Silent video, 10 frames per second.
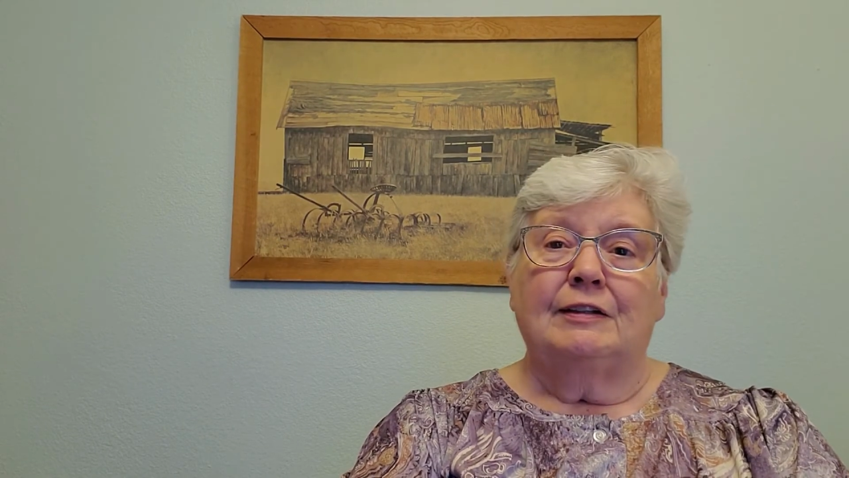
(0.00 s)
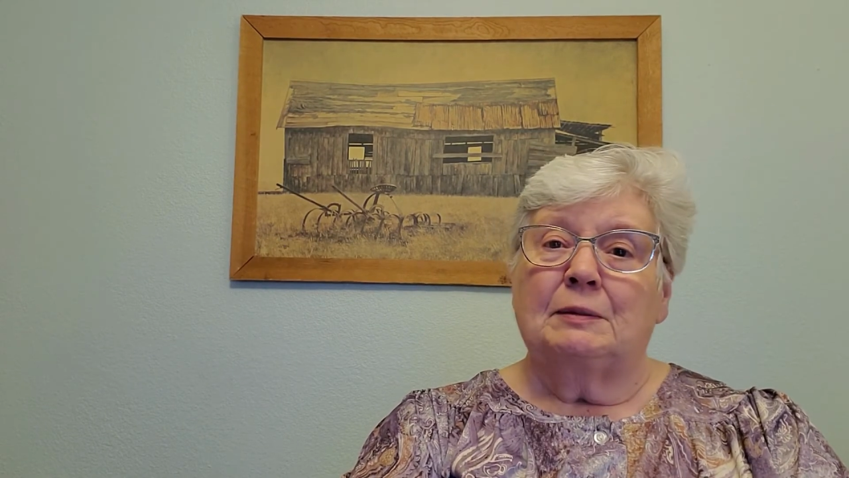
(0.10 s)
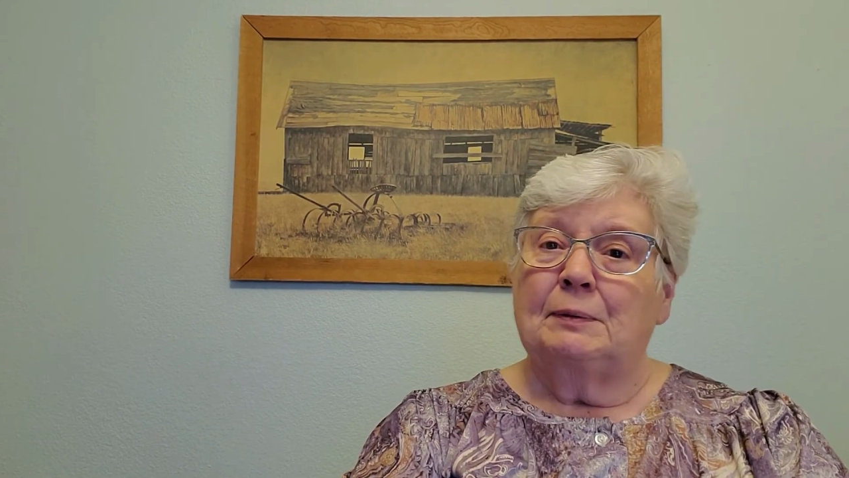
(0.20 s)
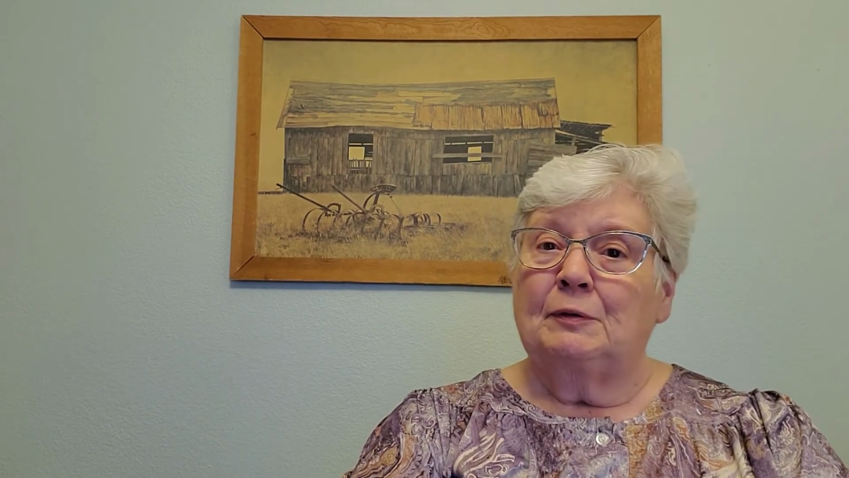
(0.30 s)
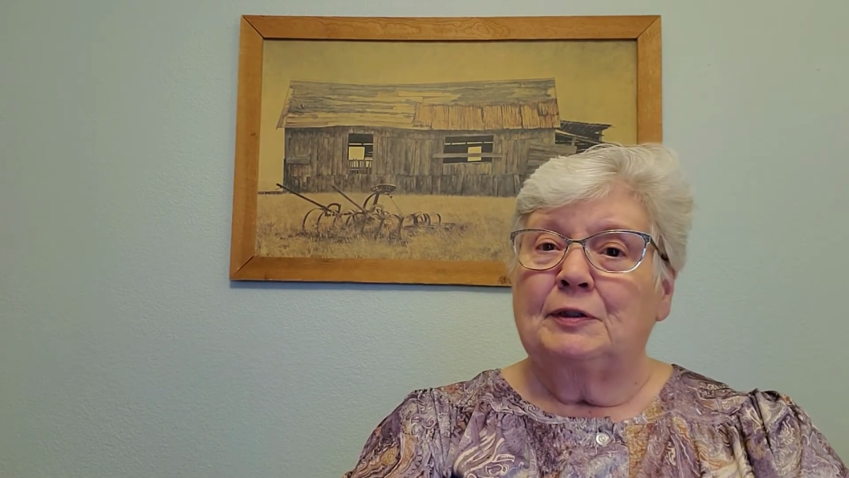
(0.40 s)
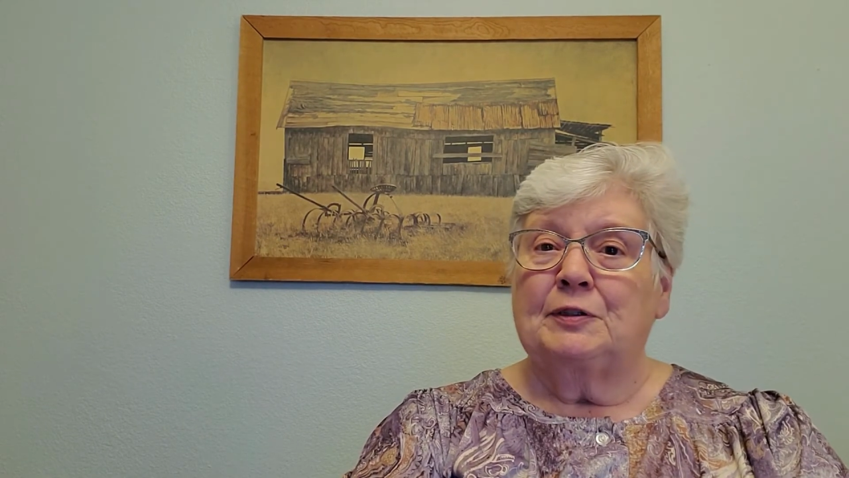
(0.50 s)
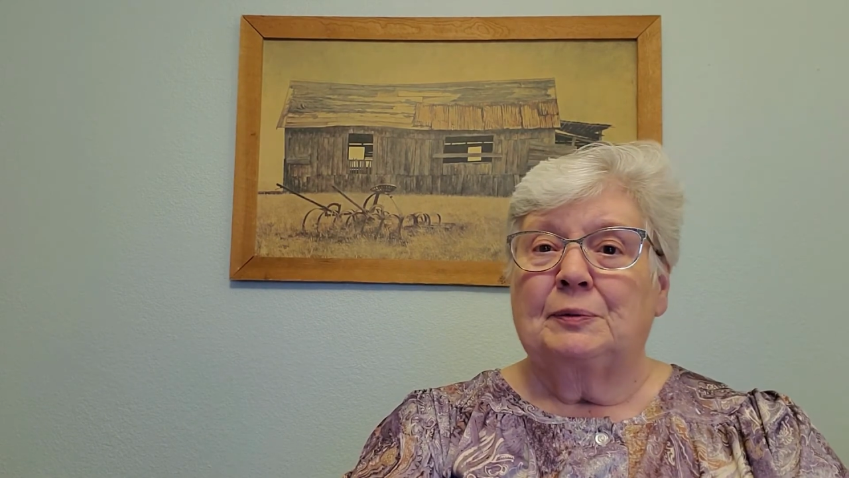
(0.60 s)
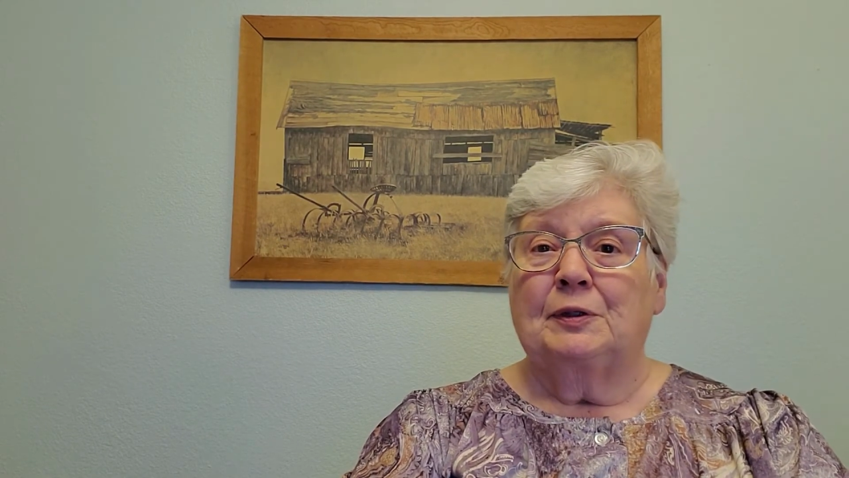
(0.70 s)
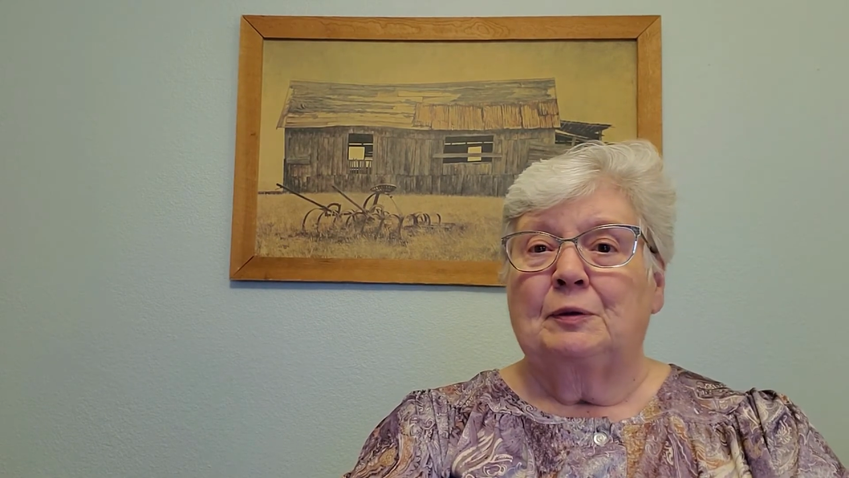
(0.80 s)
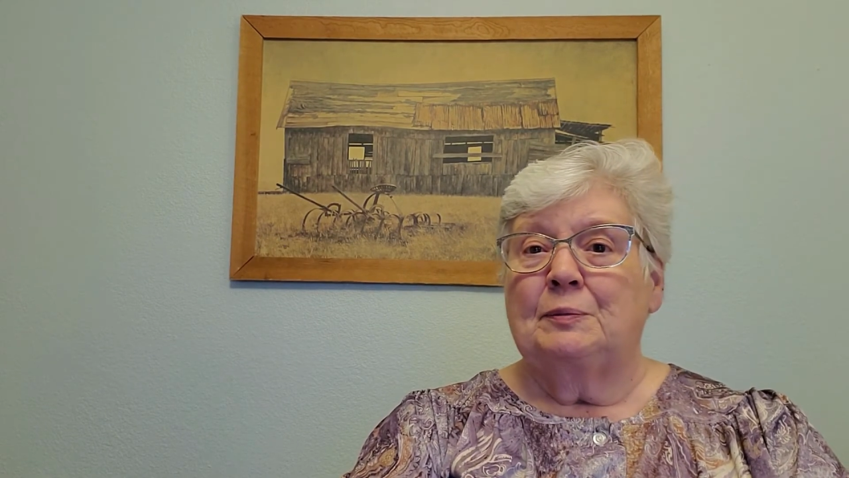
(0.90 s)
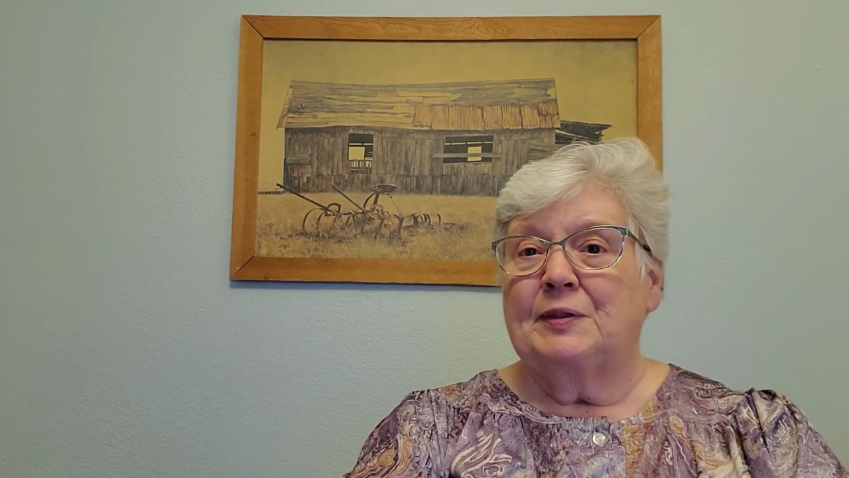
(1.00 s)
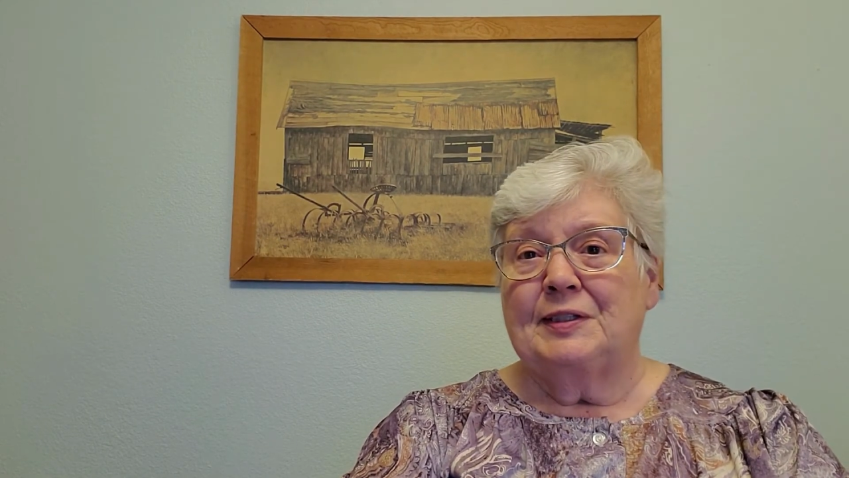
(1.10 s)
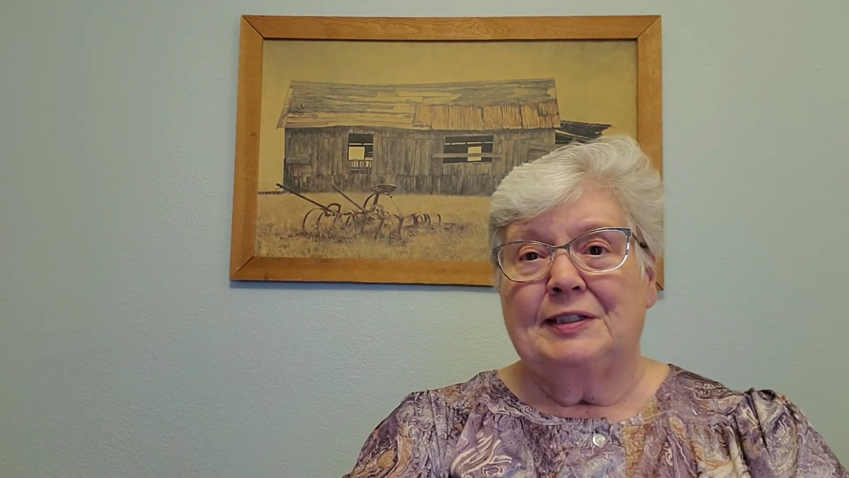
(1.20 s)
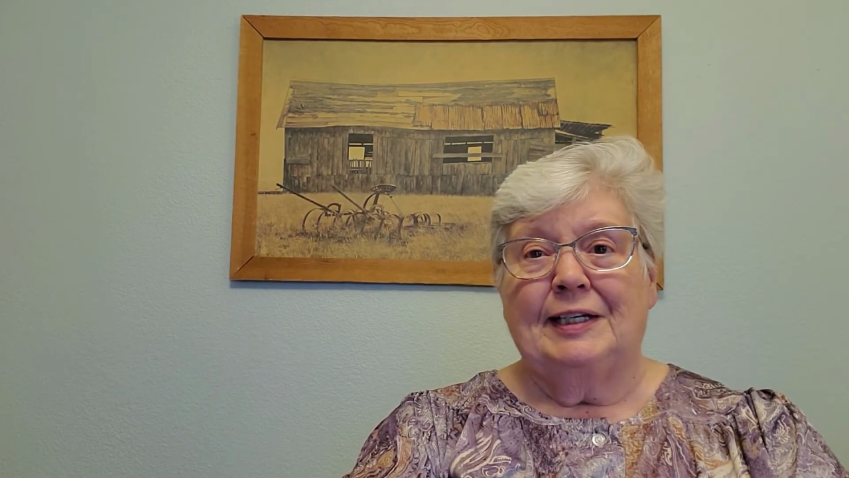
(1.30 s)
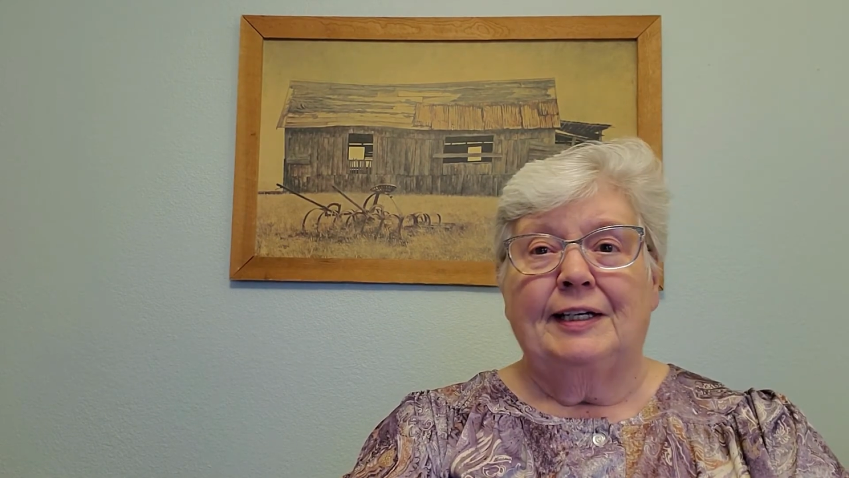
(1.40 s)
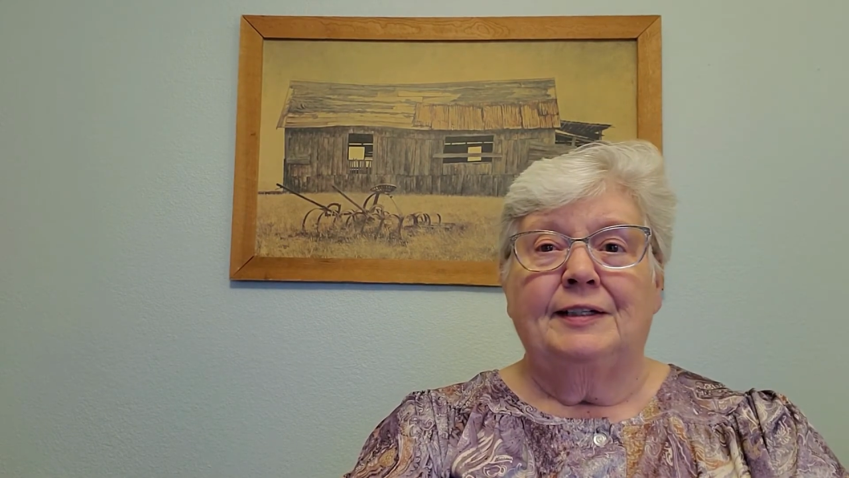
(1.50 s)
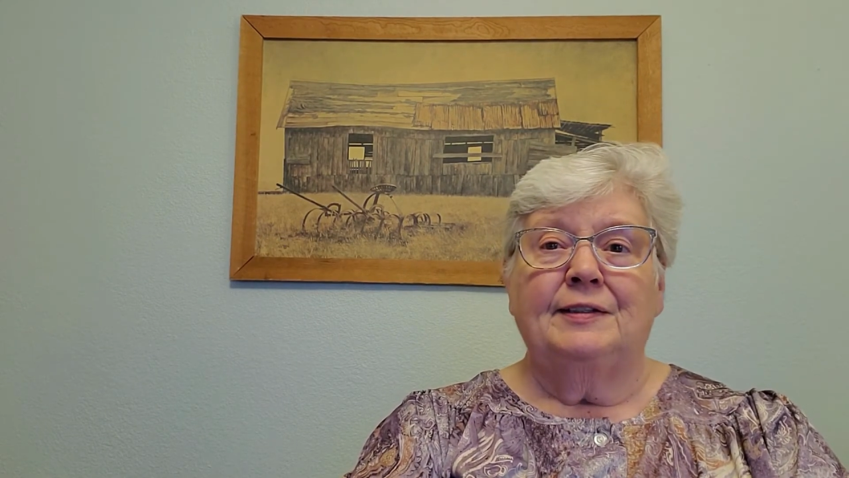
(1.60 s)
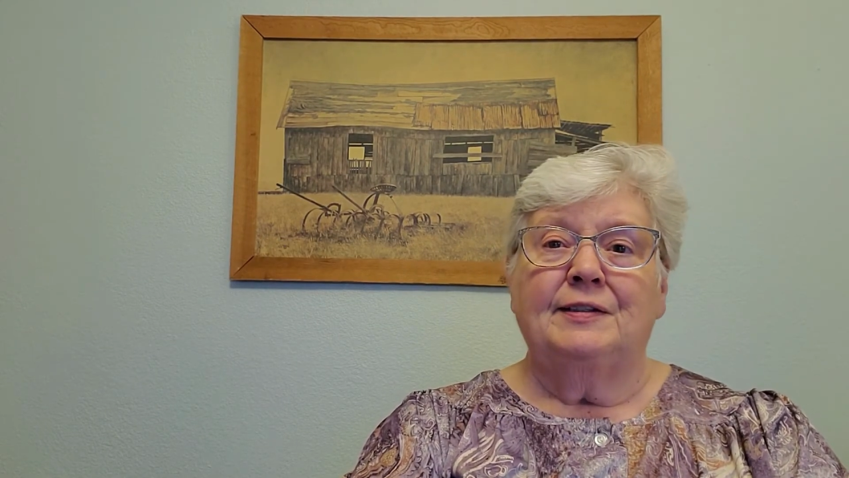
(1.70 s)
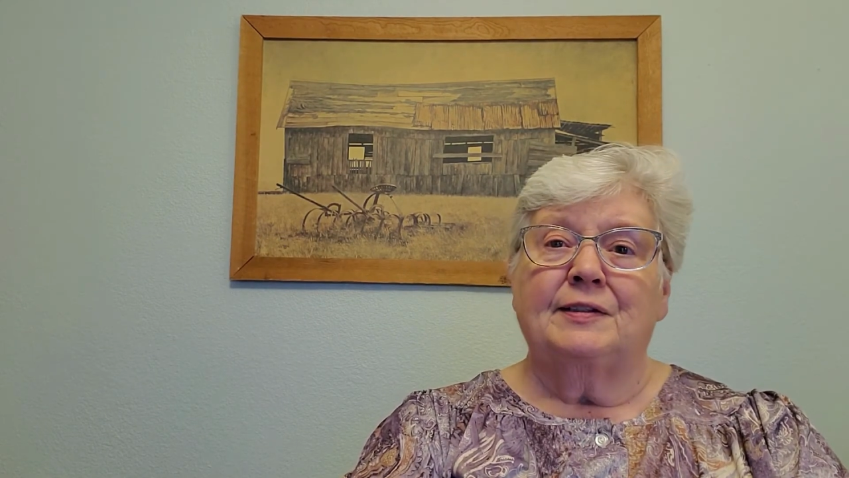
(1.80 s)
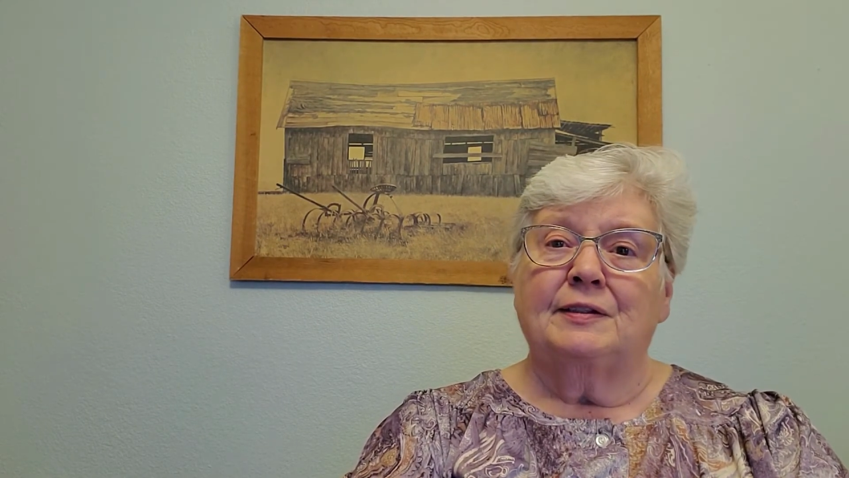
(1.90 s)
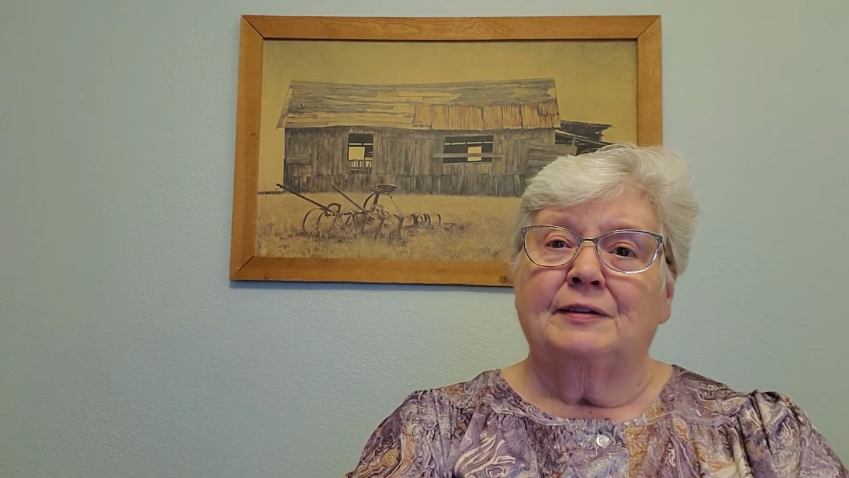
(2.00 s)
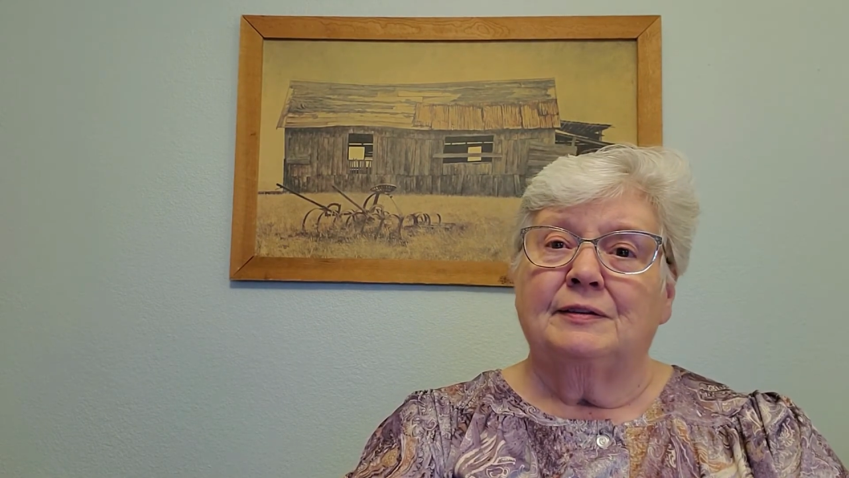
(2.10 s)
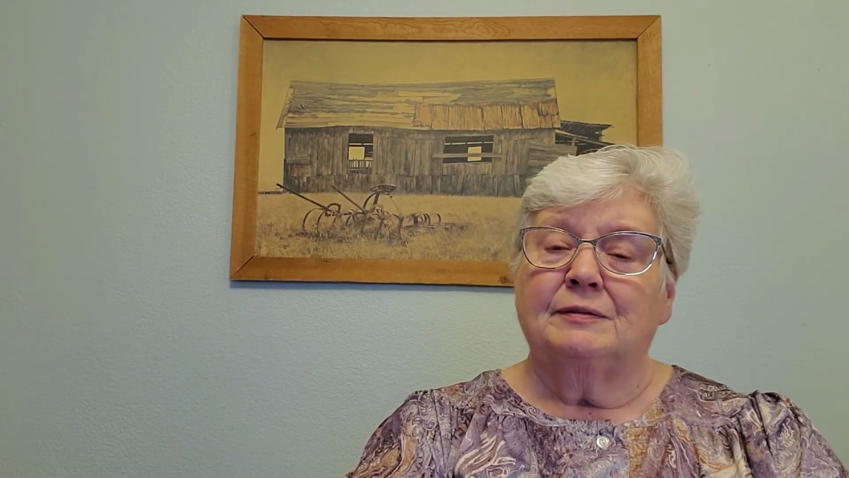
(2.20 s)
The bonus rooms, the dens,